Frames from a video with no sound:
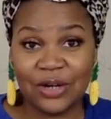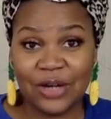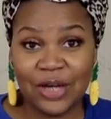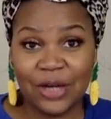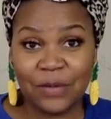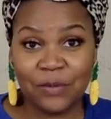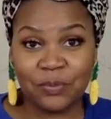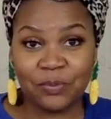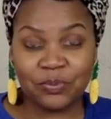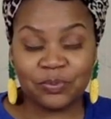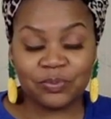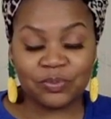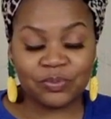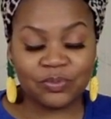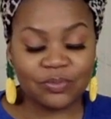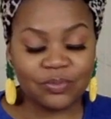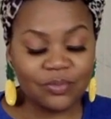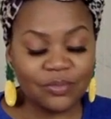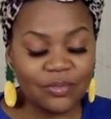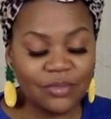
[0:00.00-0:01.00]
Okay.
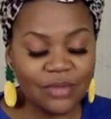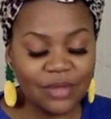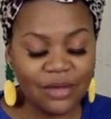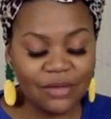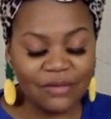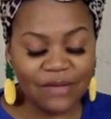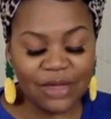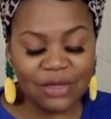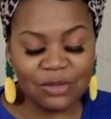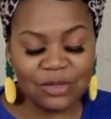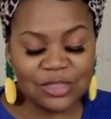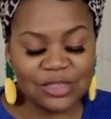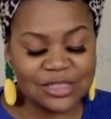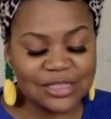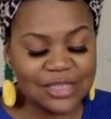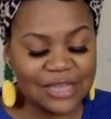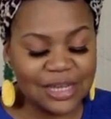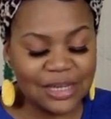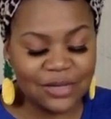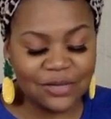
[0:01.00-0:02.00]
Father, we just
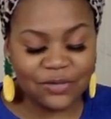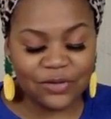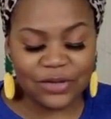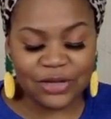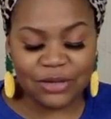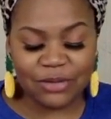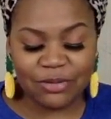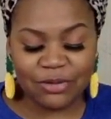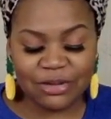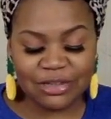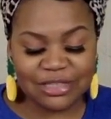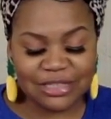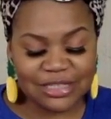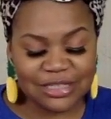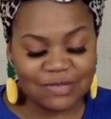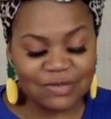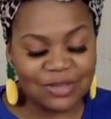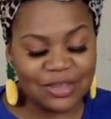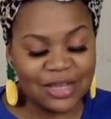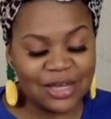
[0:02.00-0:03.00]
thank you for your presence.
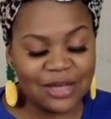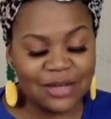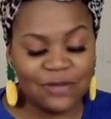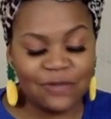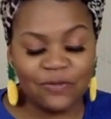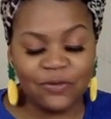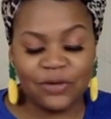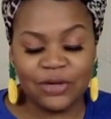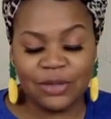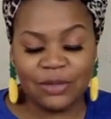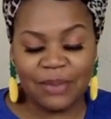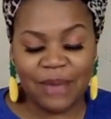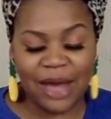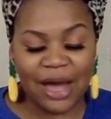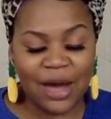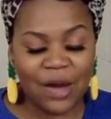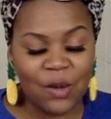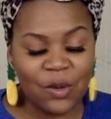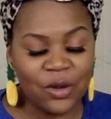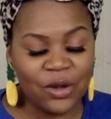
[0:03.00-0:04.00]
We thank you for your
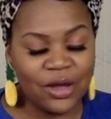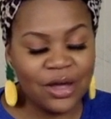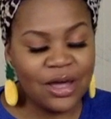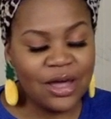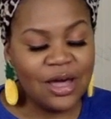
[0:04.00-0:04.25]
power.